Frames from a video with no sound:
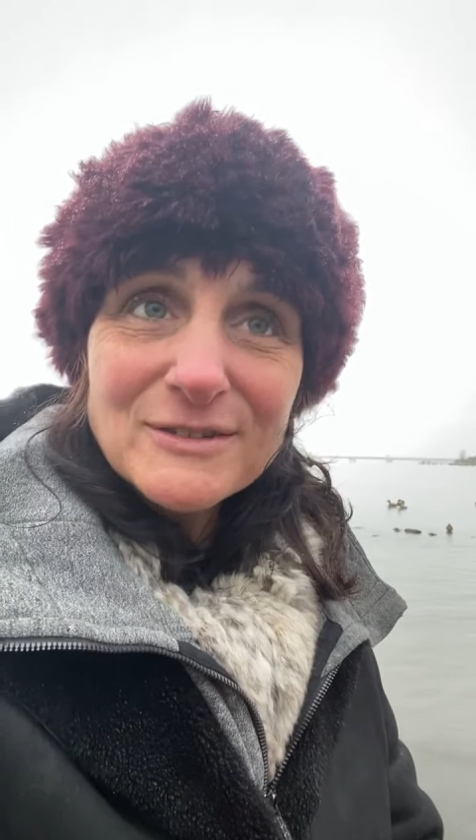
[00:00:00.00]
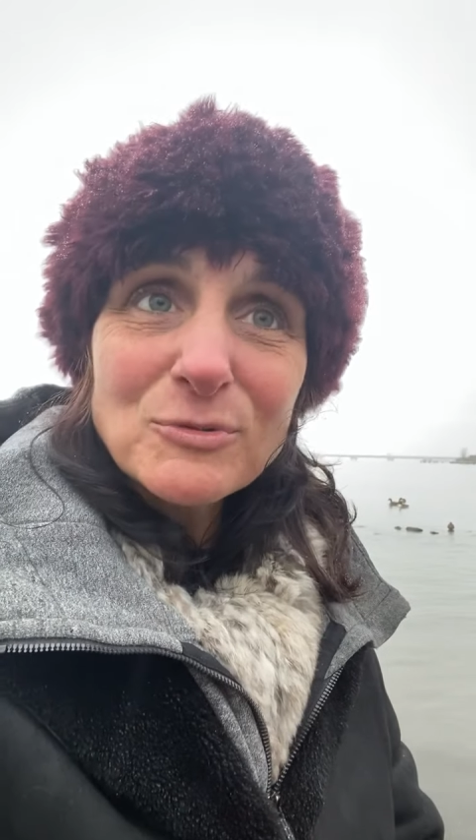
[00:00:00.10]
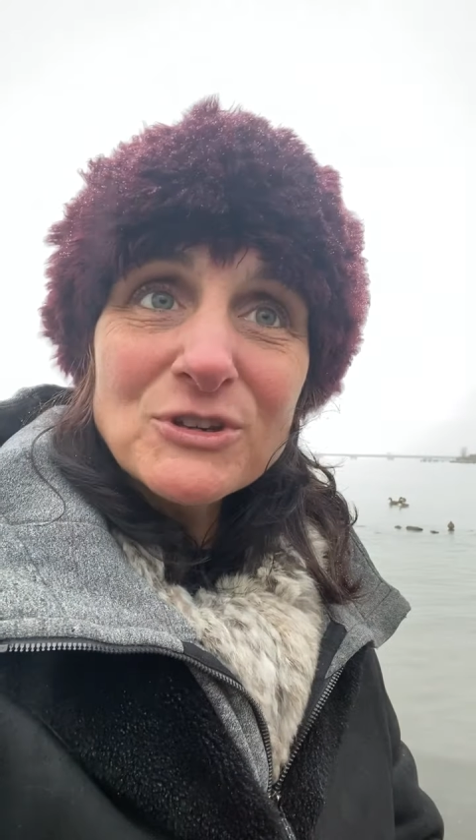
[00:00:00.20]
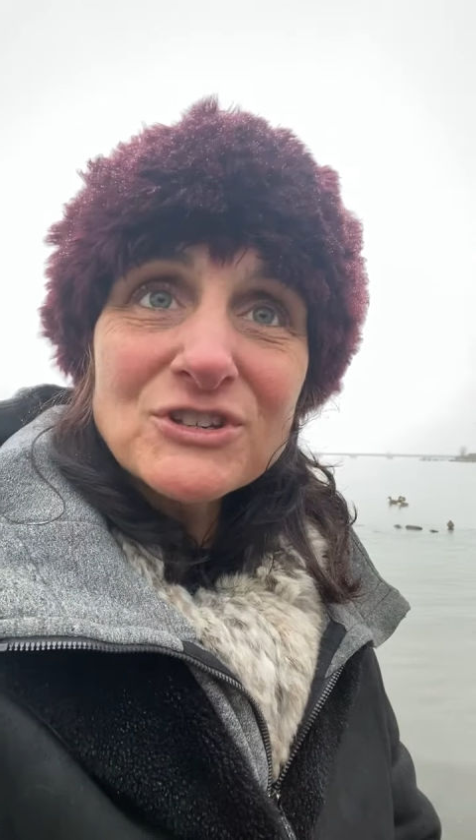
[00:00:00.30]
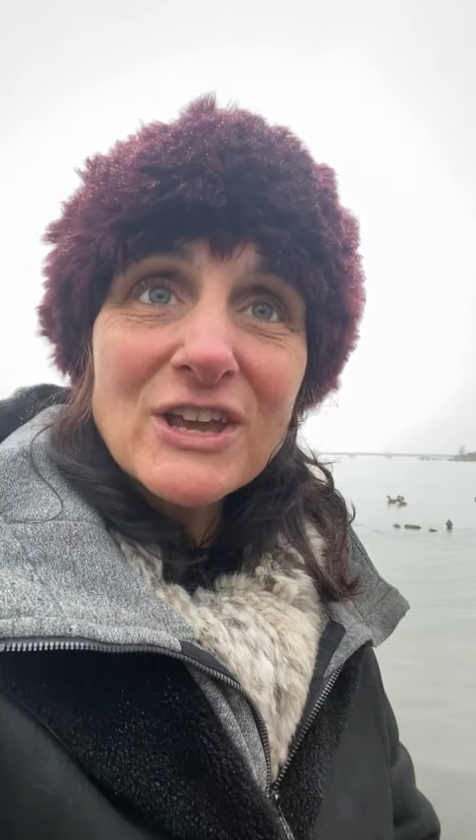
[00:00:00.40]

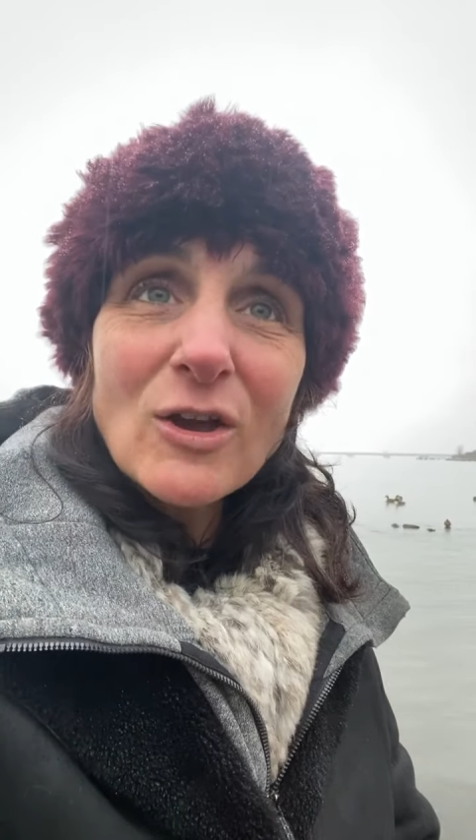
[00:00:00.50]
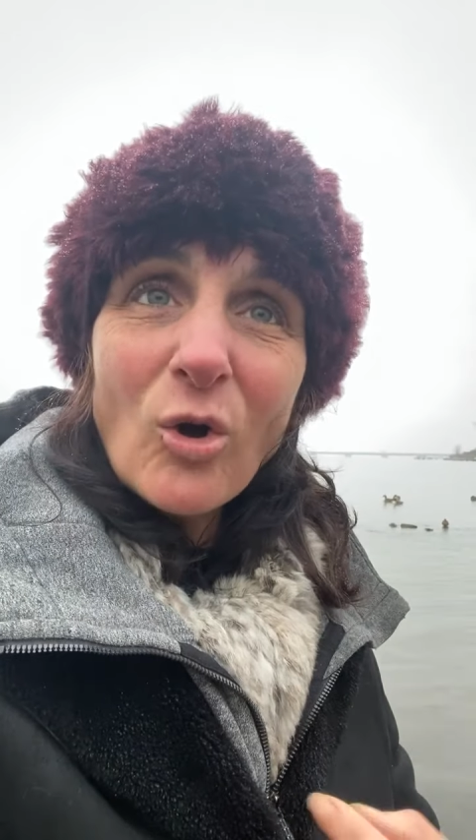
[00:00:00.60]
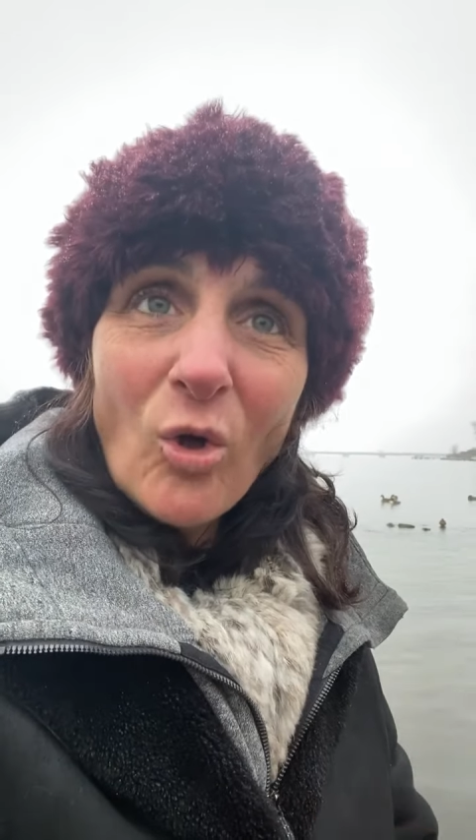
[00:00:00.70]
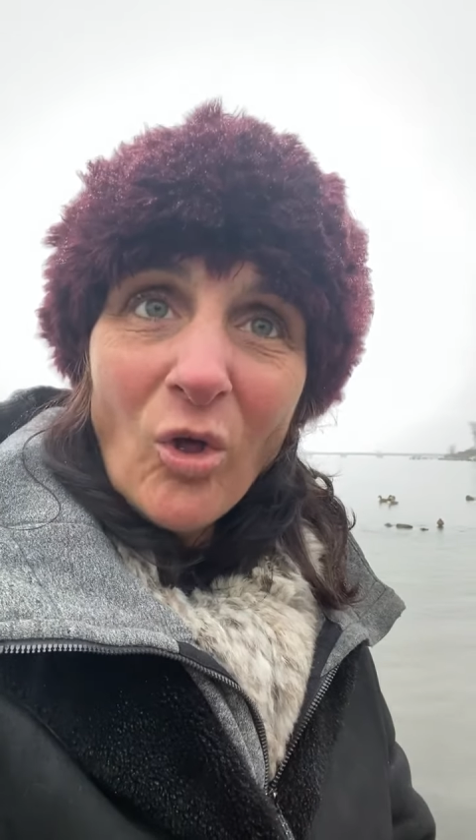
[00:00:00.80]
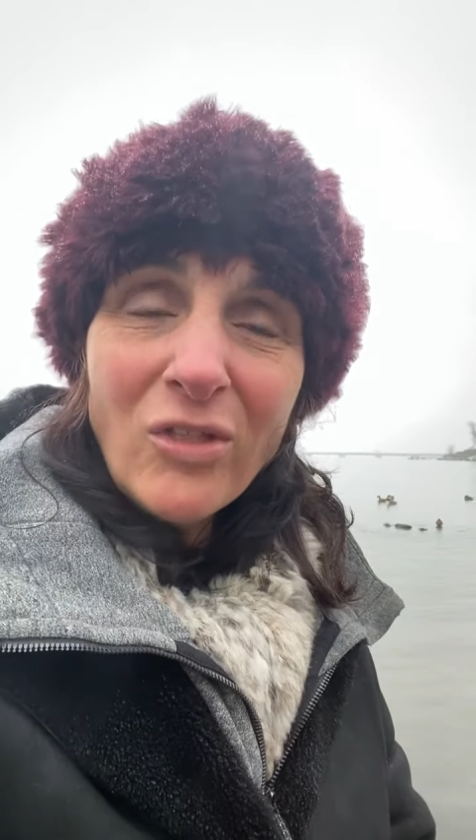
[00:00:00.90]
Appreciate
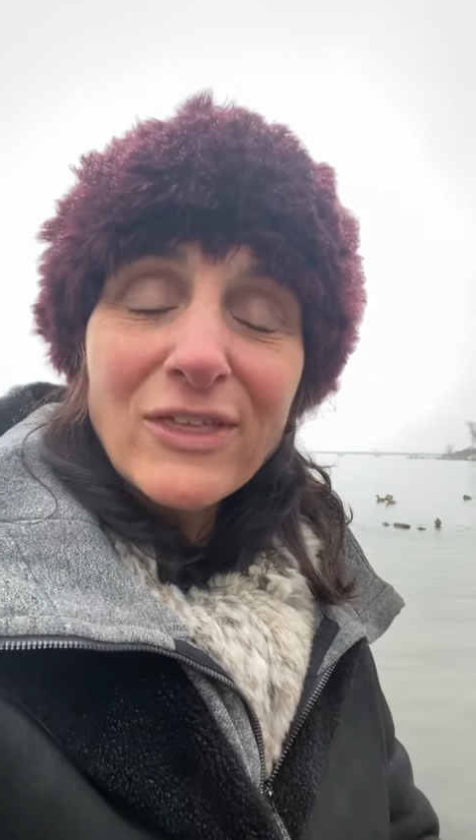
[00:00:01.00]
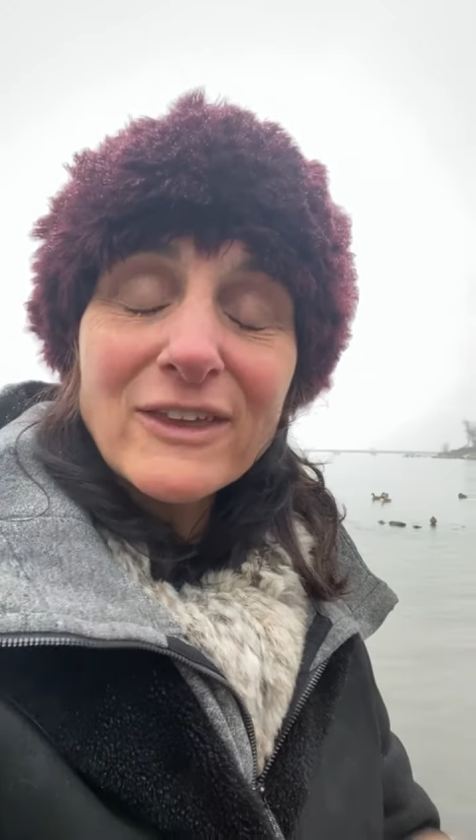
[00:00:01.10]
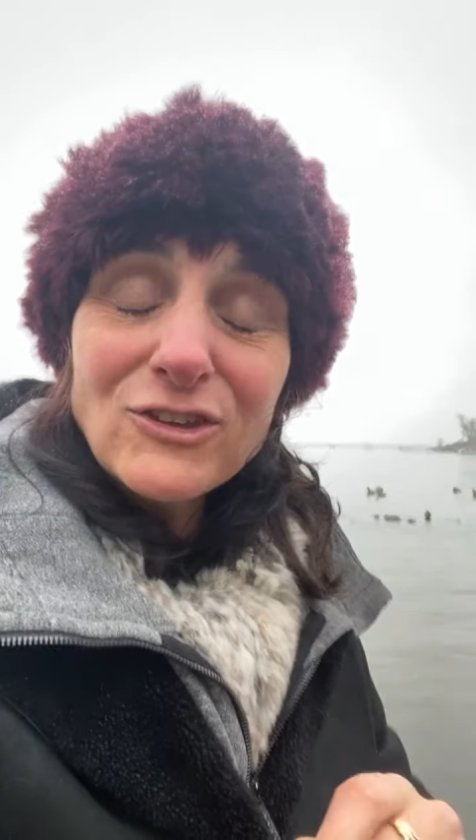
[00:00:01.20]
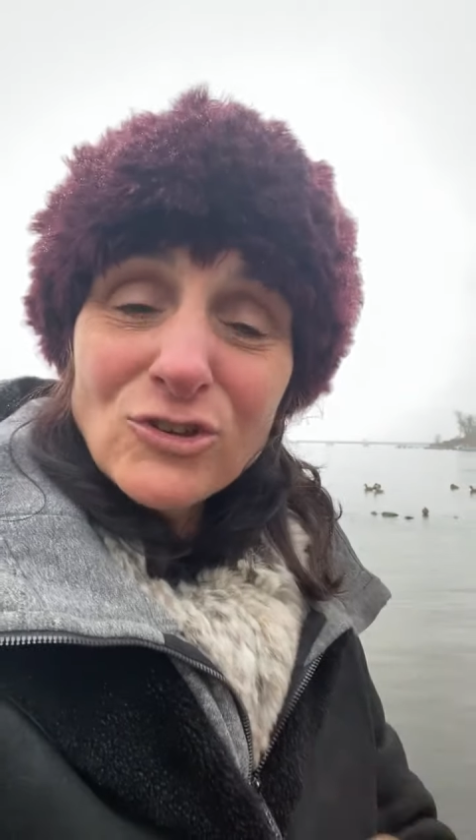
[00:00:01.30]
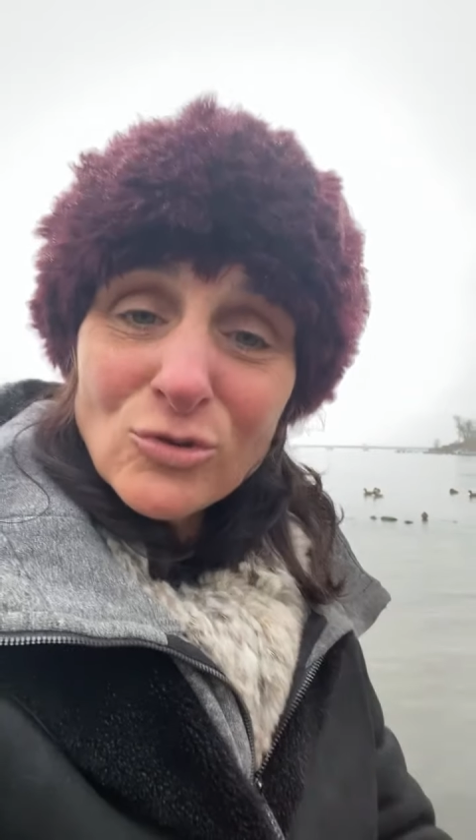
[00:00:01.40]
all that
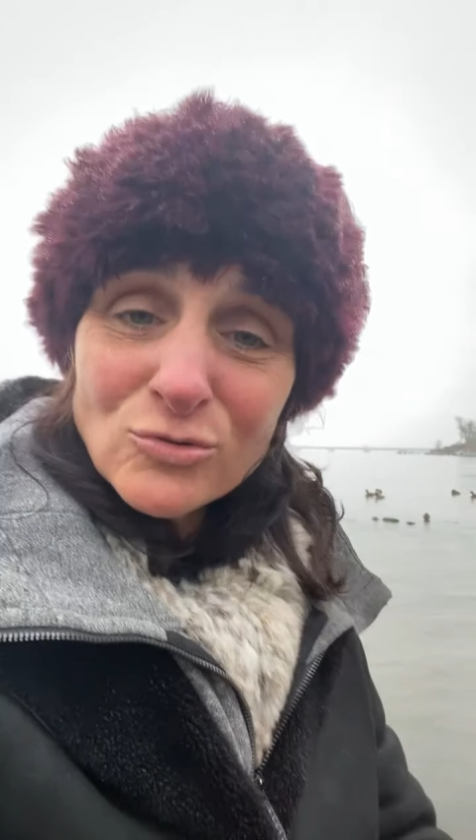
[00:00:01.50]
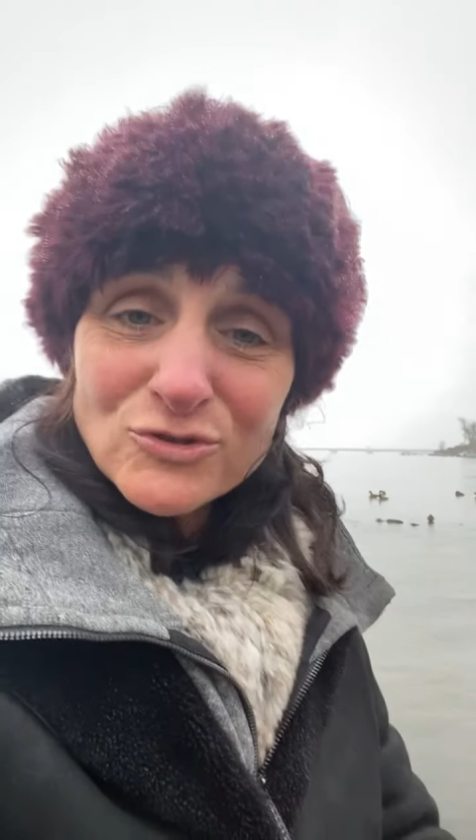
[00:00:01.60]
you